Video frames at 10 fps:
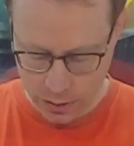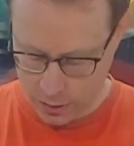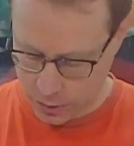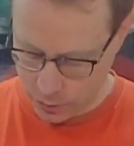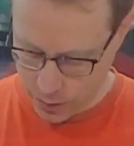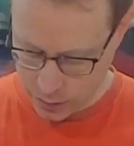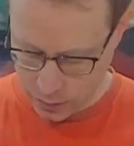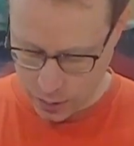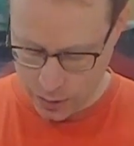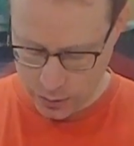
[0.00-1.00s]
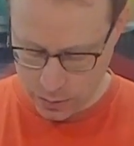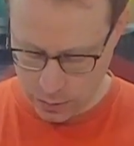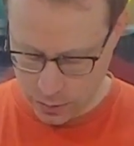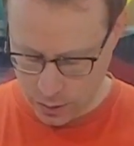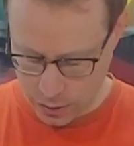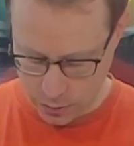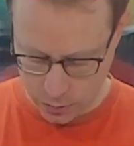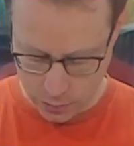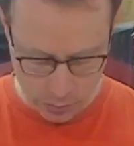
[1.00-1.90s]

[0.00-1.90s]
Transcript: in straight lines, as you